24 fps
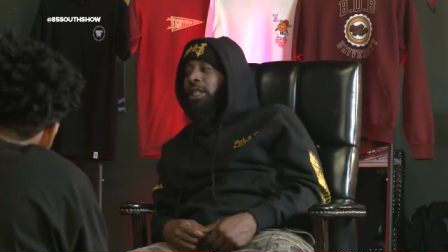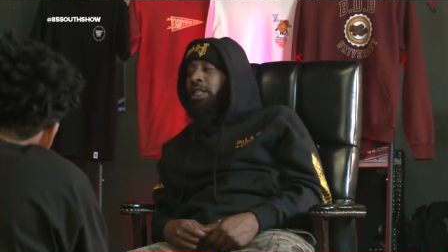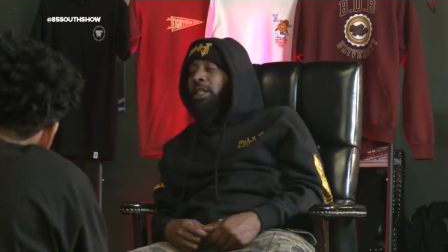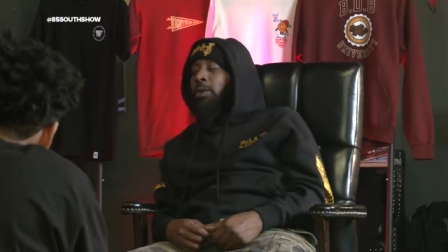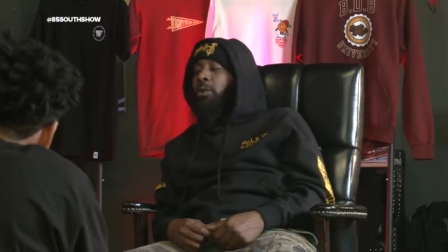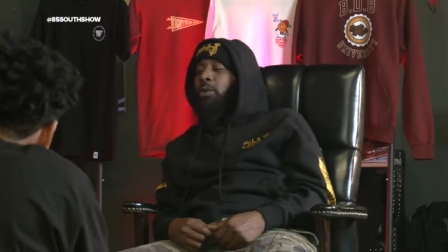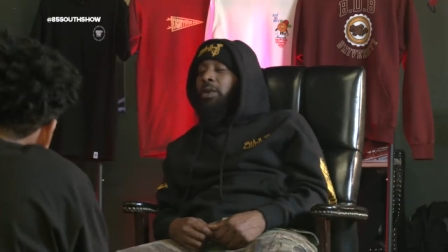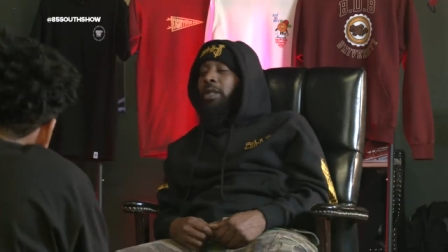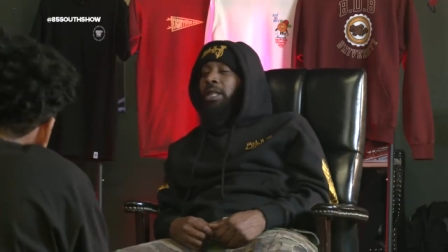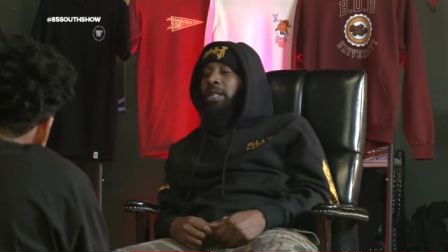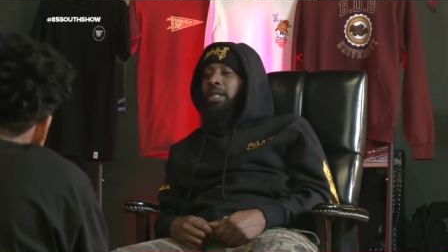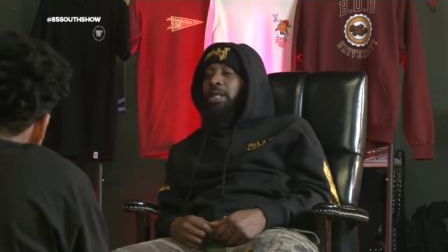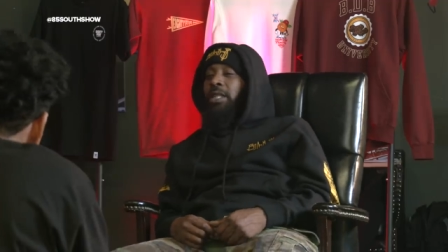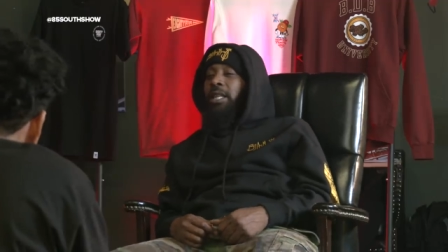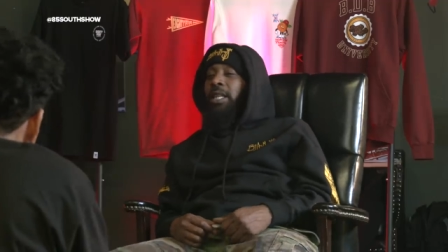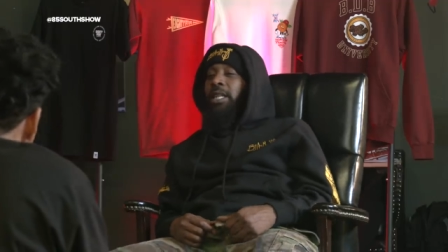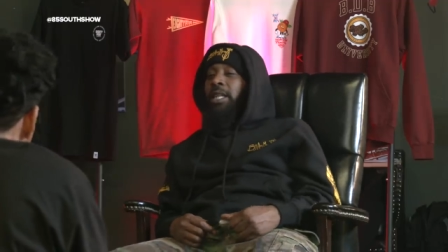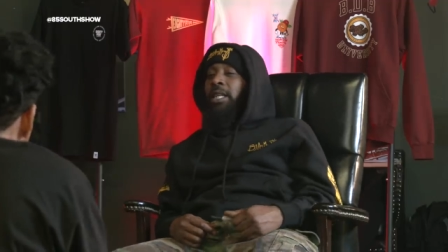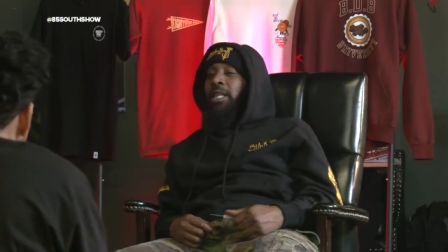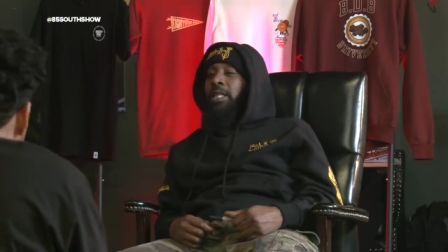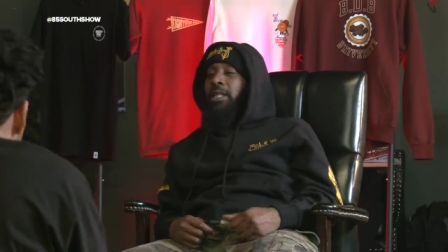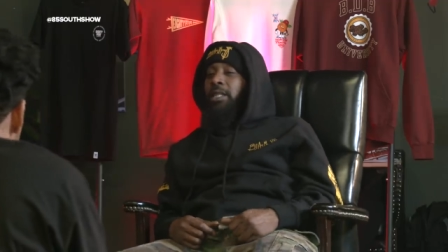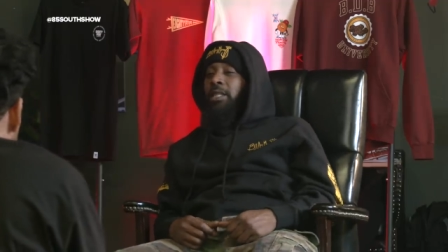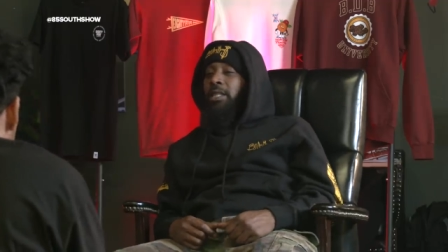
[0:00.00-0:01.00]
she really
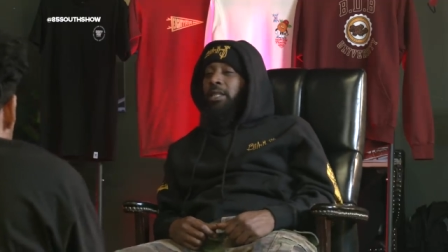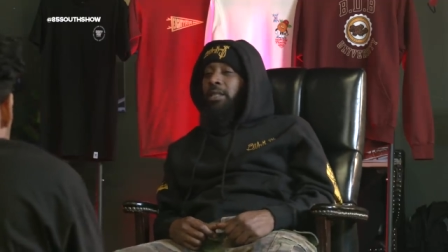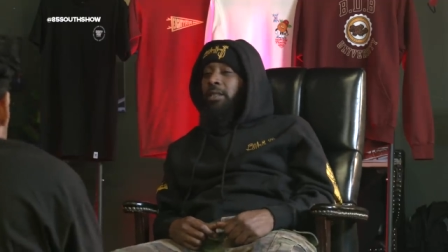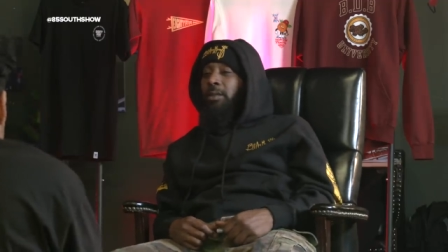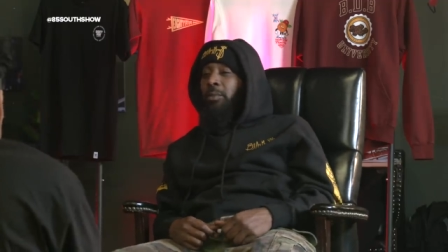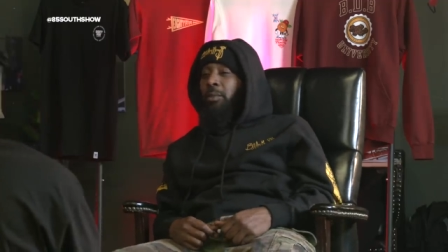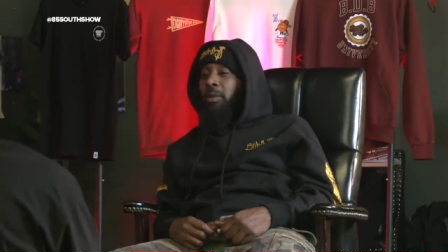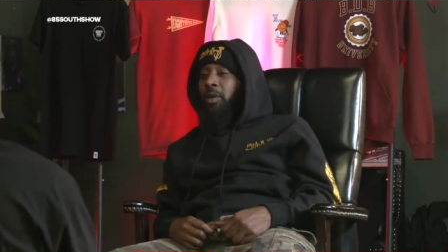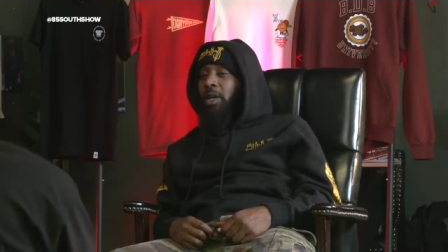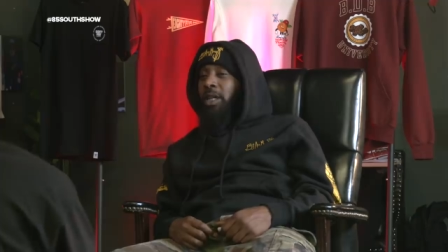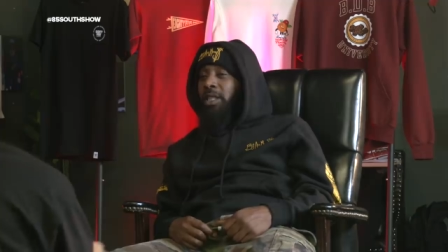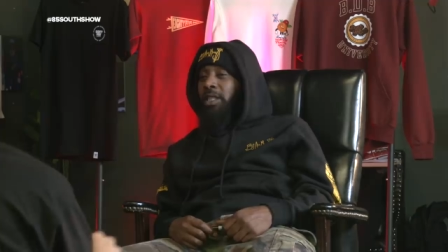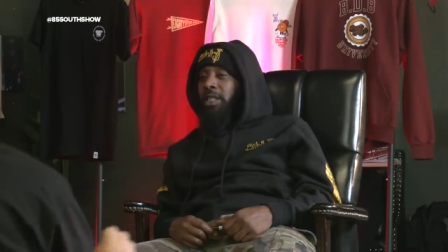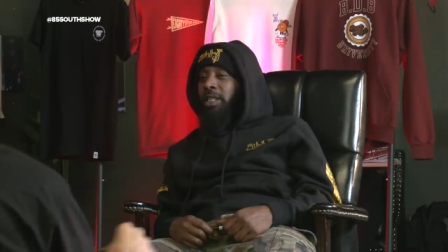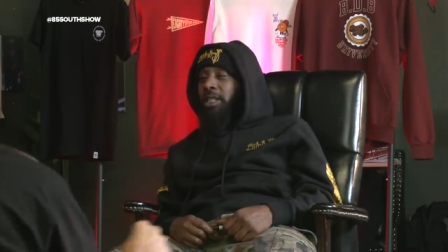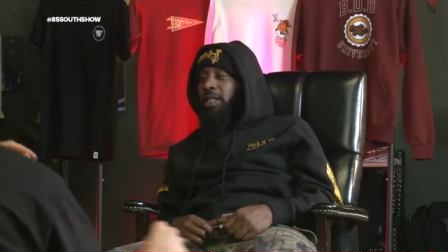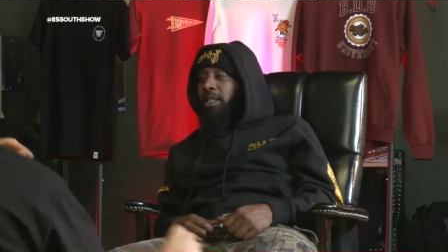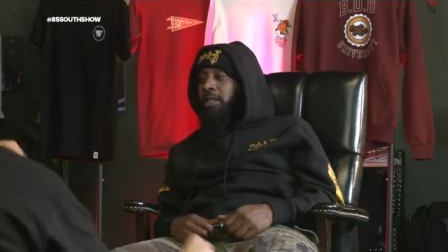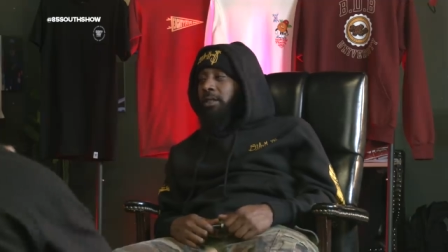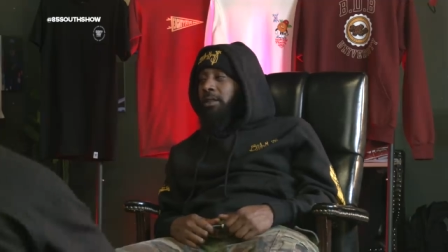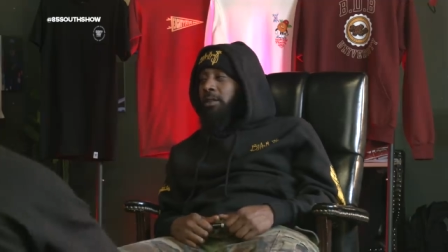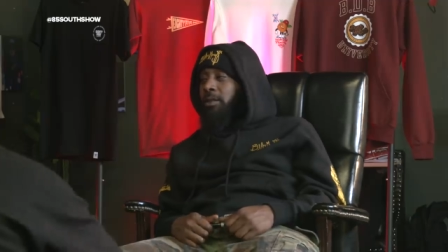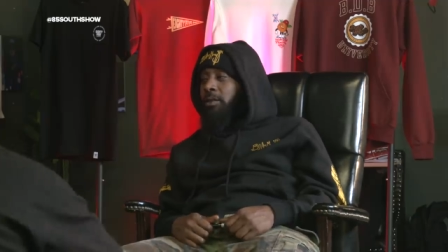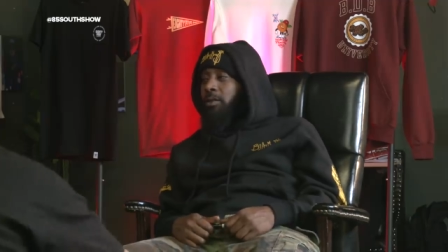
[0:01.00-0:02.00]
think he just a
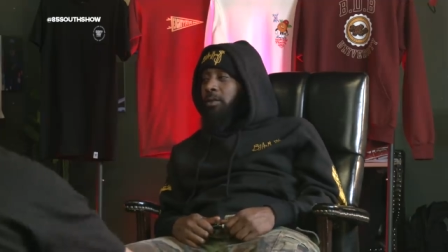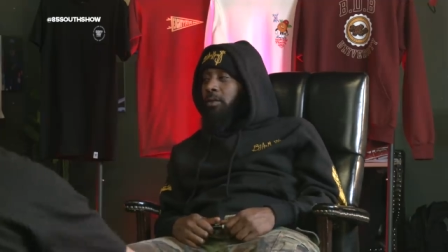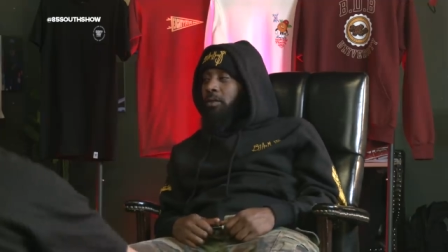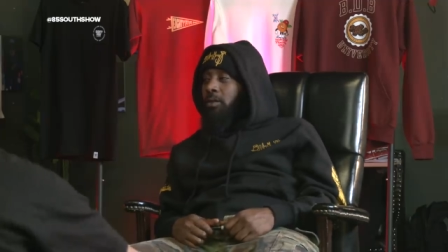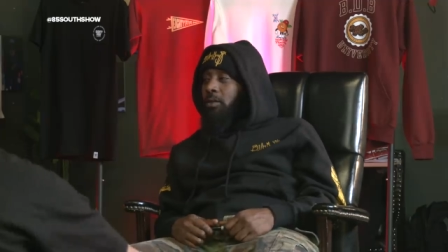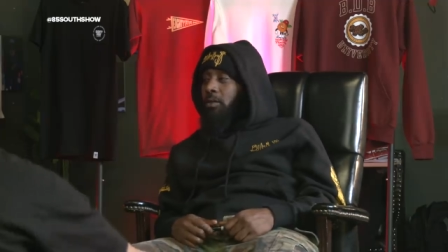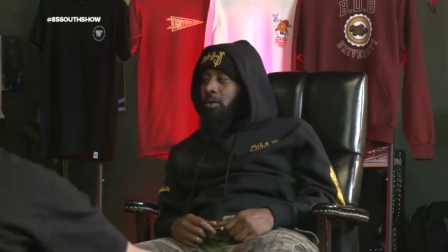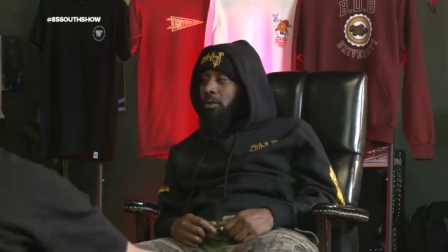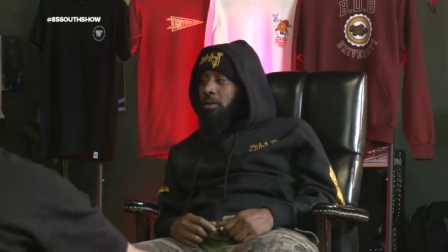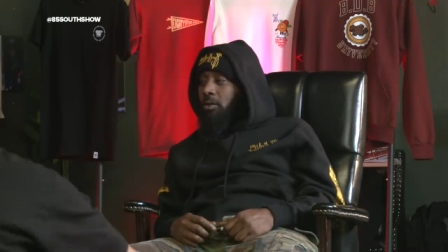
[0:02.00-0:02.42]
project dude.